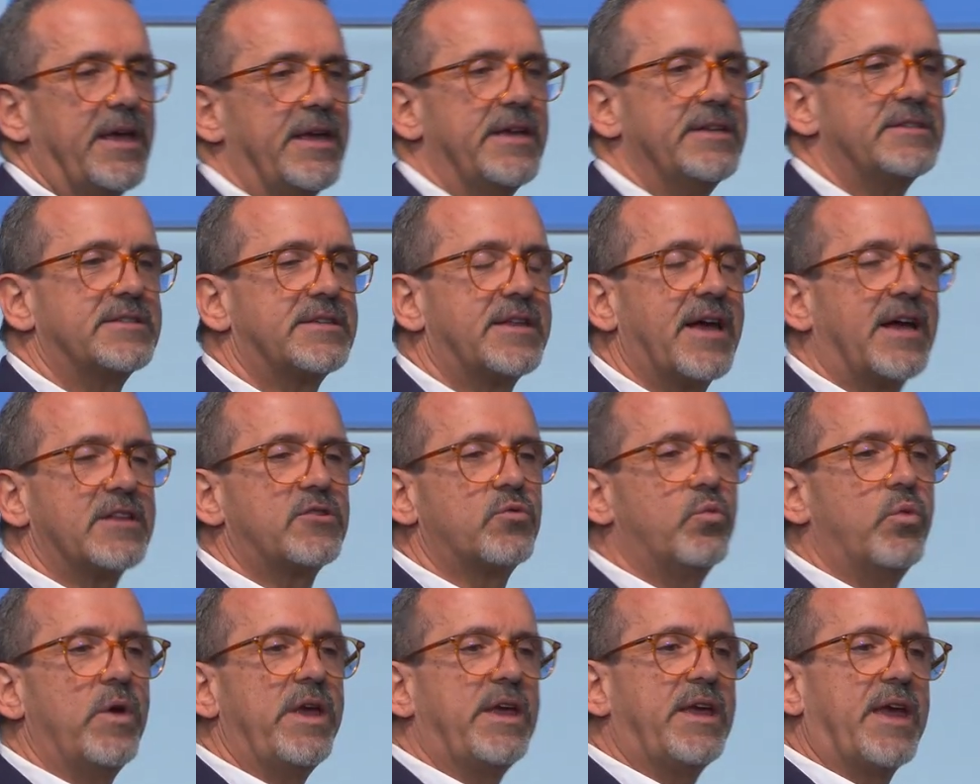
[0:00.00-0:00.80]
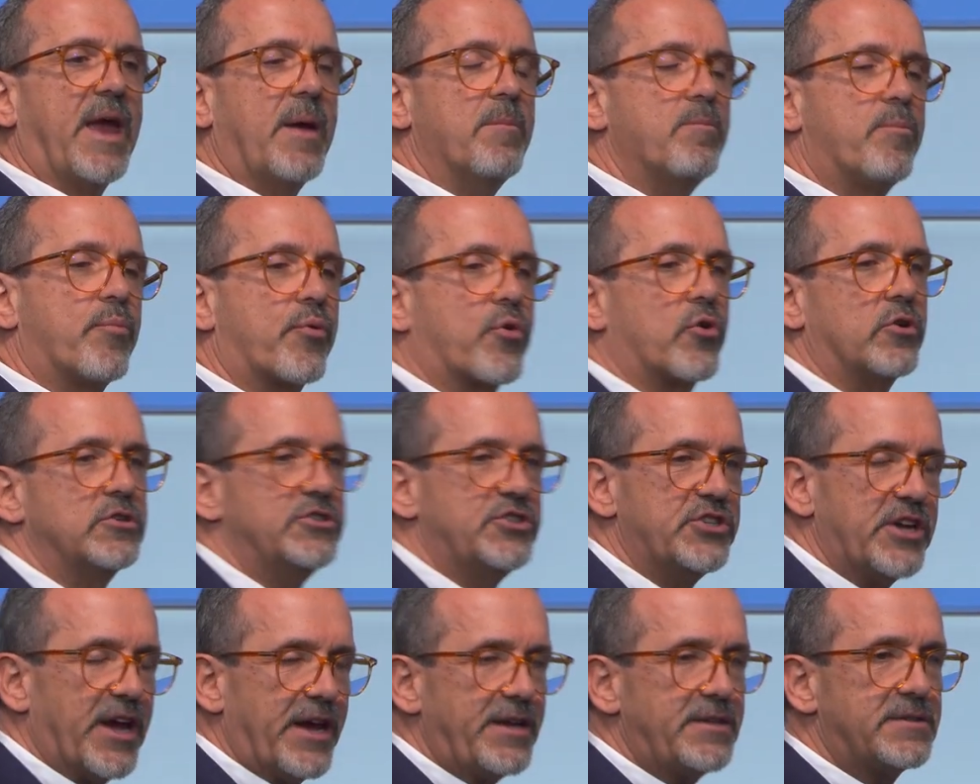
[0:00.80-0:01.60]
is that we can
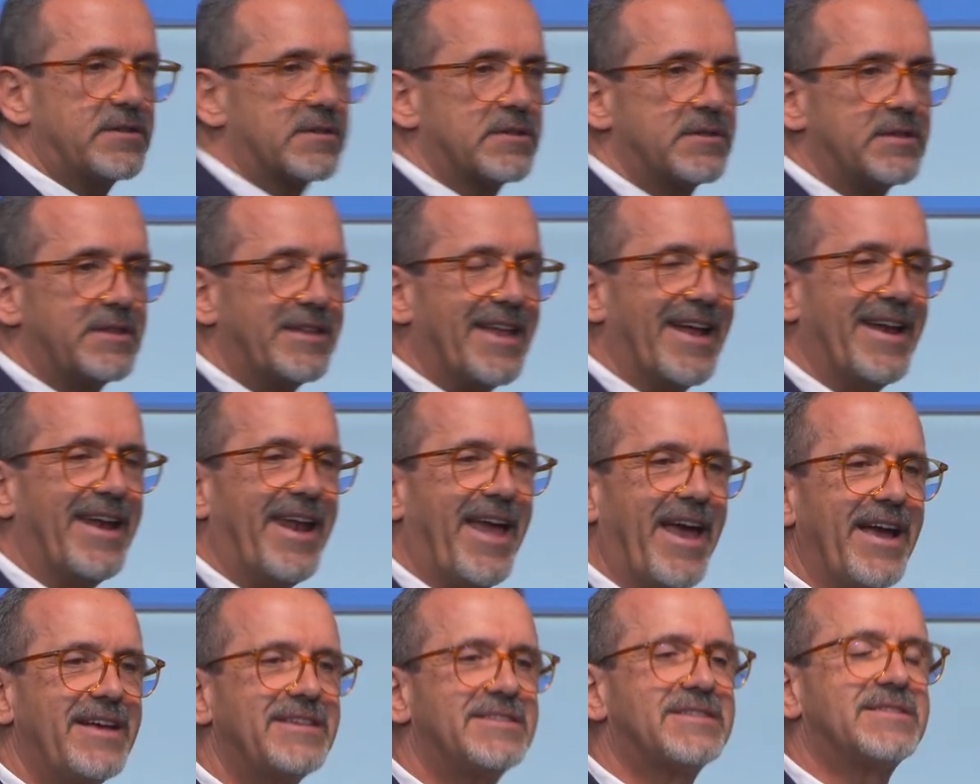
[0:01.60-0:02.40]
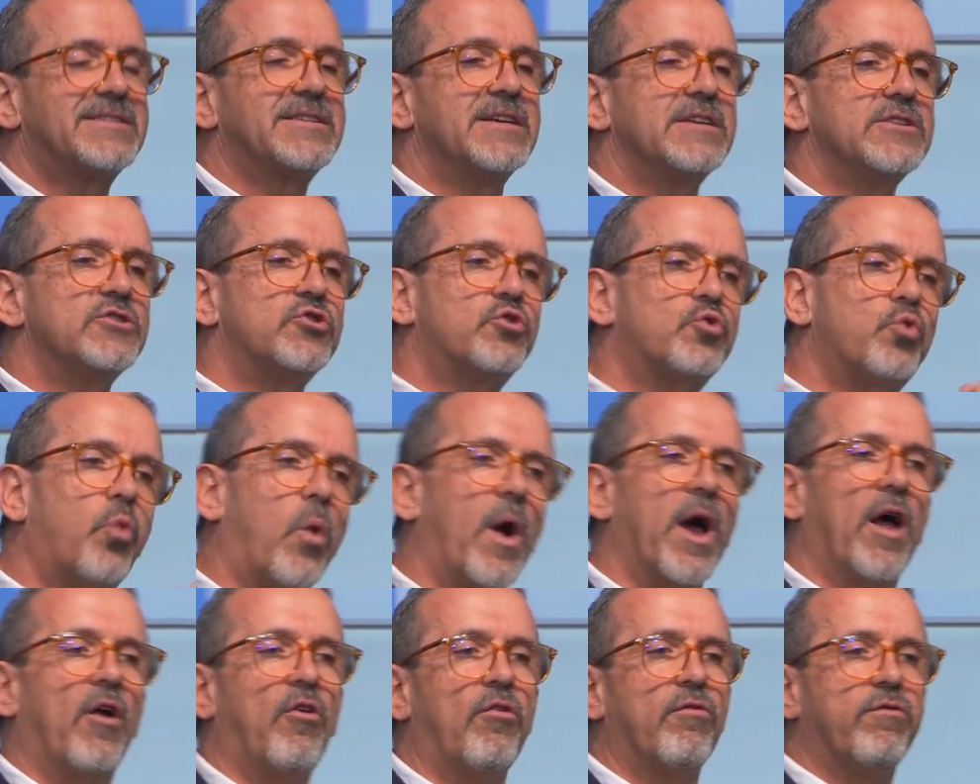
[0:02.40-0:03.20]
project the next
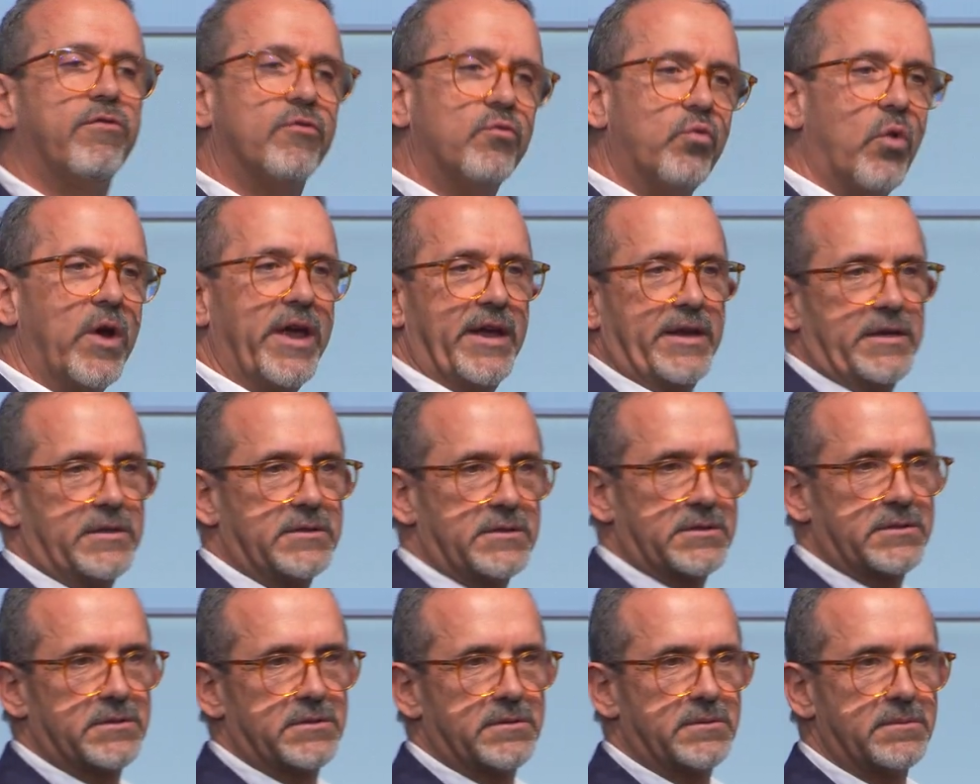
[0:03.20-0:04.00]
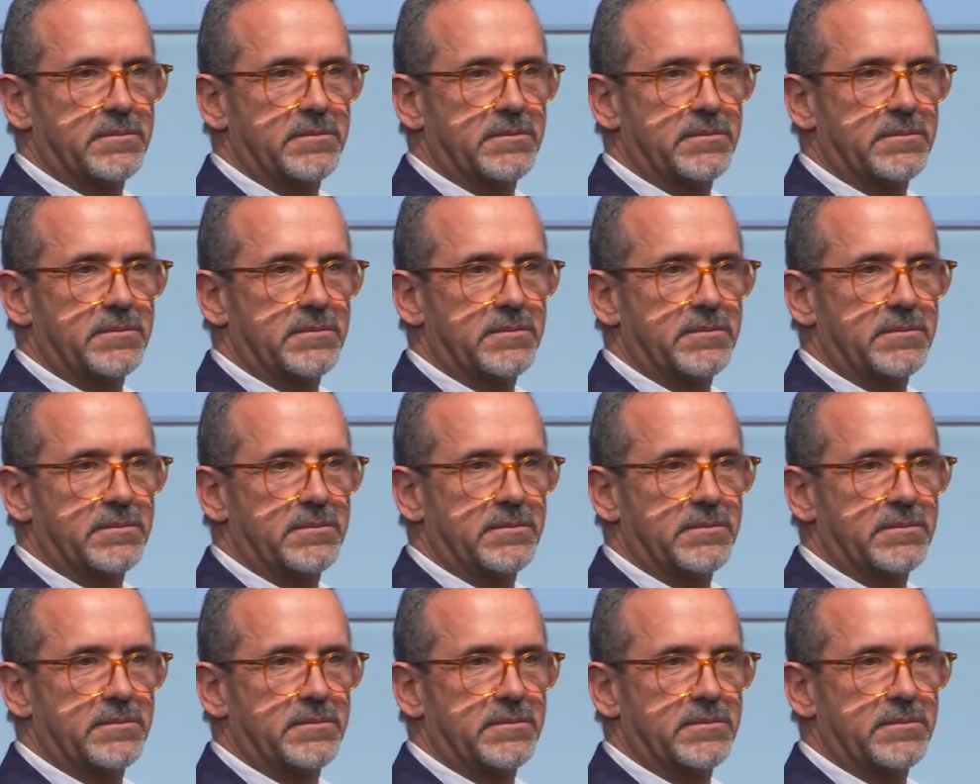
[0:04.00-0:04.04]
12 weeks.